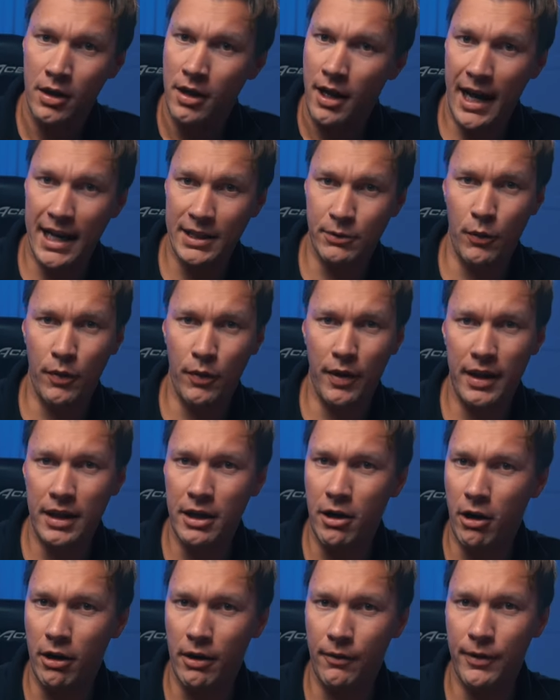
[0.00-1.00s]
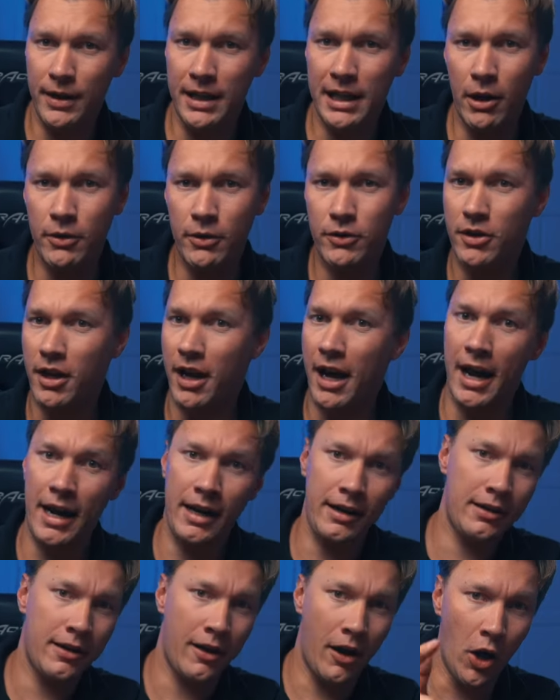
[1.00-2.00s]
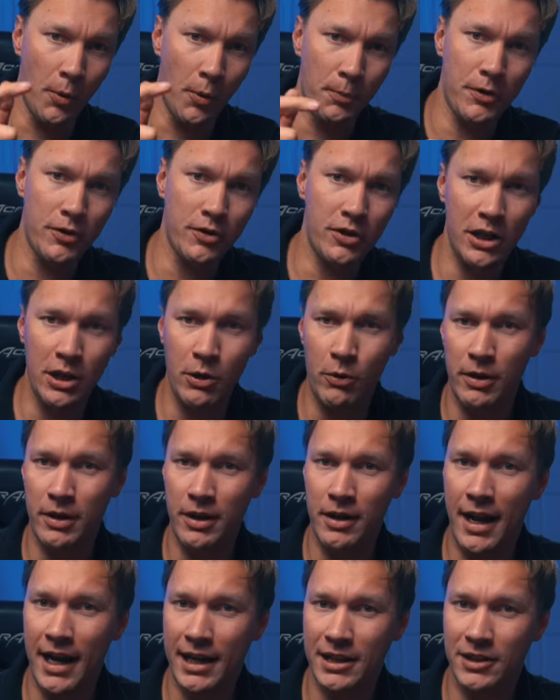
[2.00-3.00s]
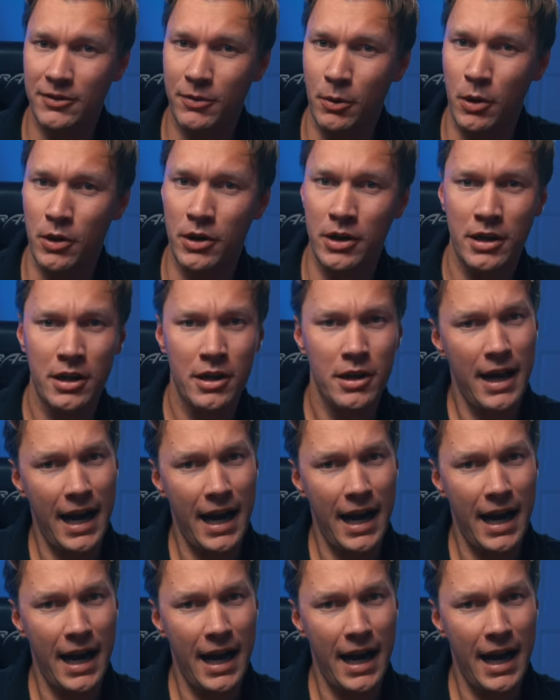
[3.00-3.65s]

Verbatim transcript: As with any other videos, I hope to see you in the next one.